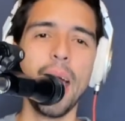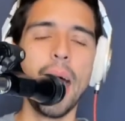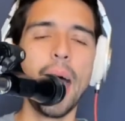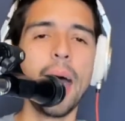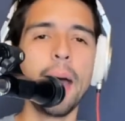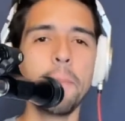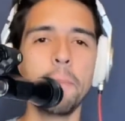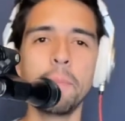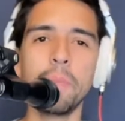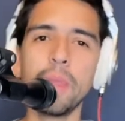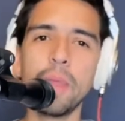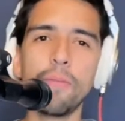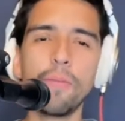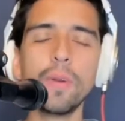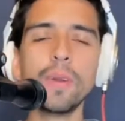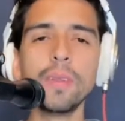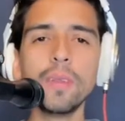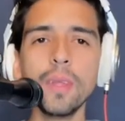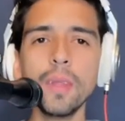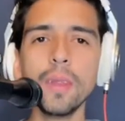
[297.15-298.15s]
The
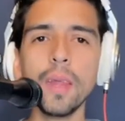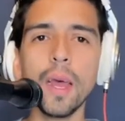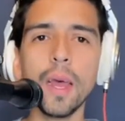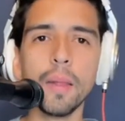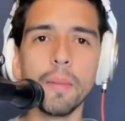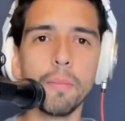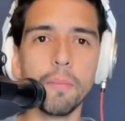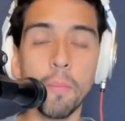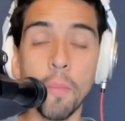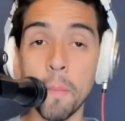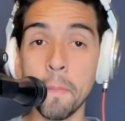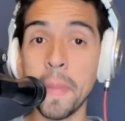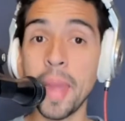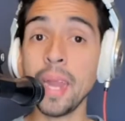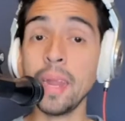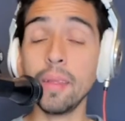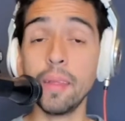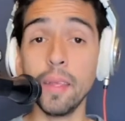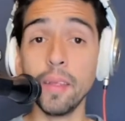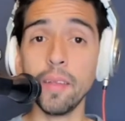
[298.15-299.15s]
first thing that
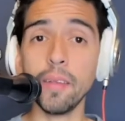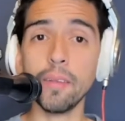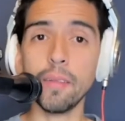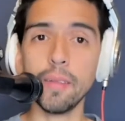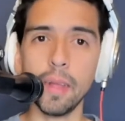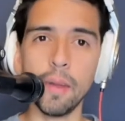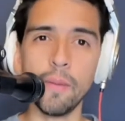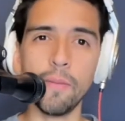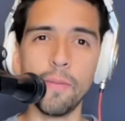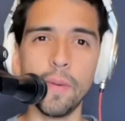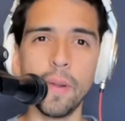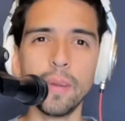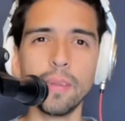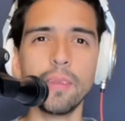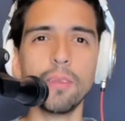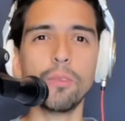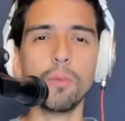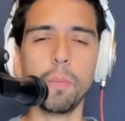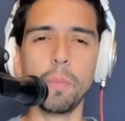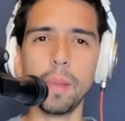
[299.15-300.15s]
many DJs learn first
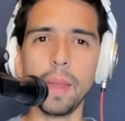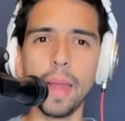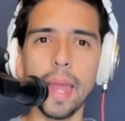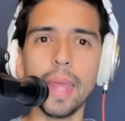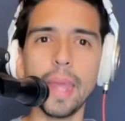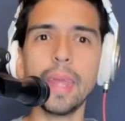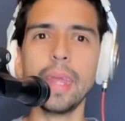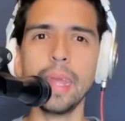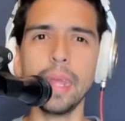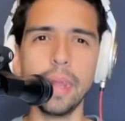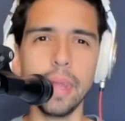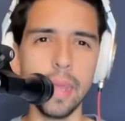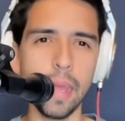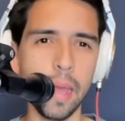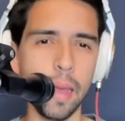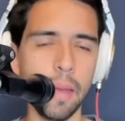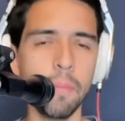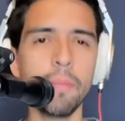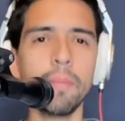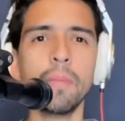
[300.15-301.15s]
is to play
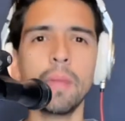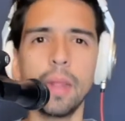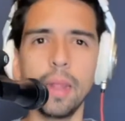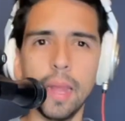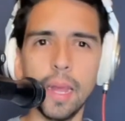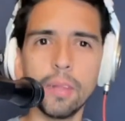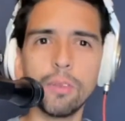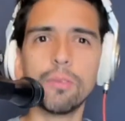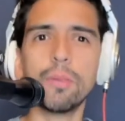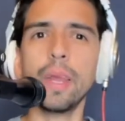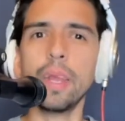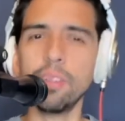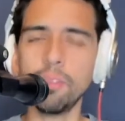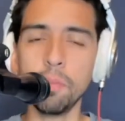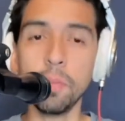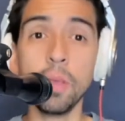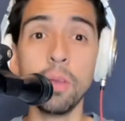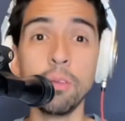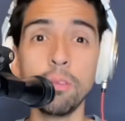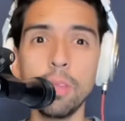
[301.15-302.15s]
EDM, electro dance
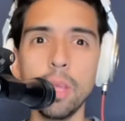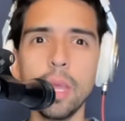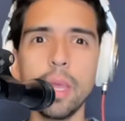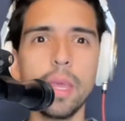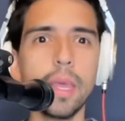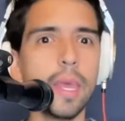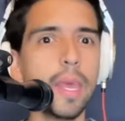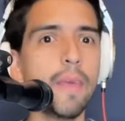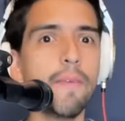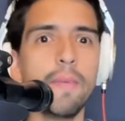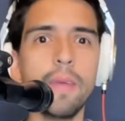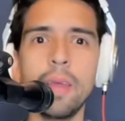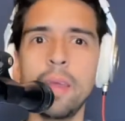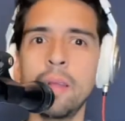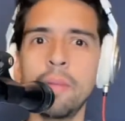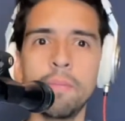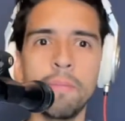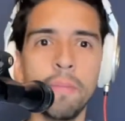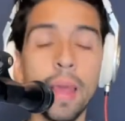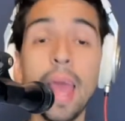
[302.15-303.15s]
music,
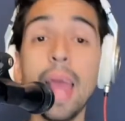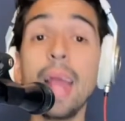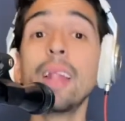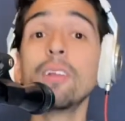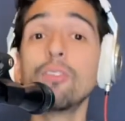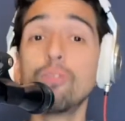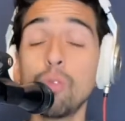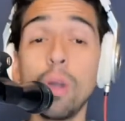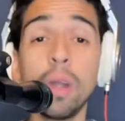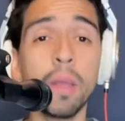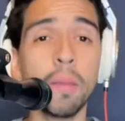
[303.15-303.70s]
even electronic